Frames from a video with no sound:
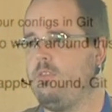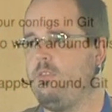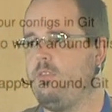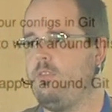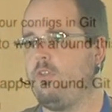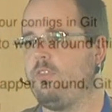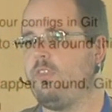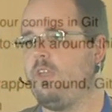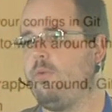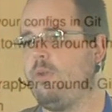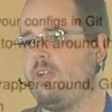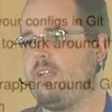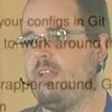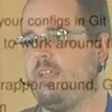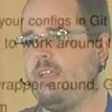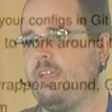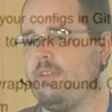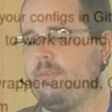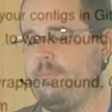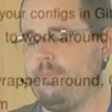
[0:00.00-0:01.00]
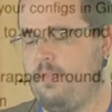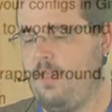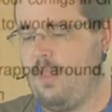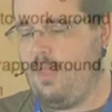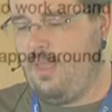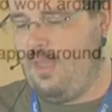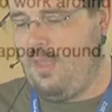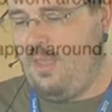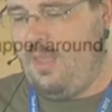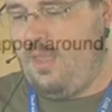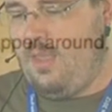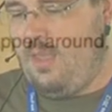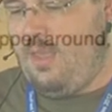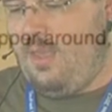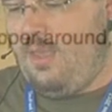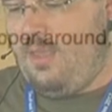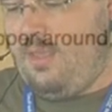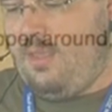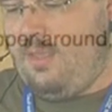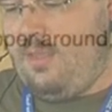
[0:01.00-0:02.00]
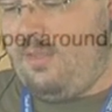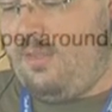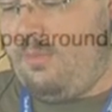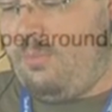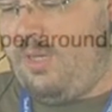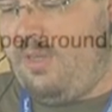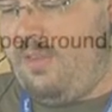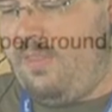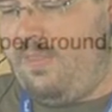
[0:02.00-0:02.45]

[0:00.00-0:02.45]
not directly Git. The one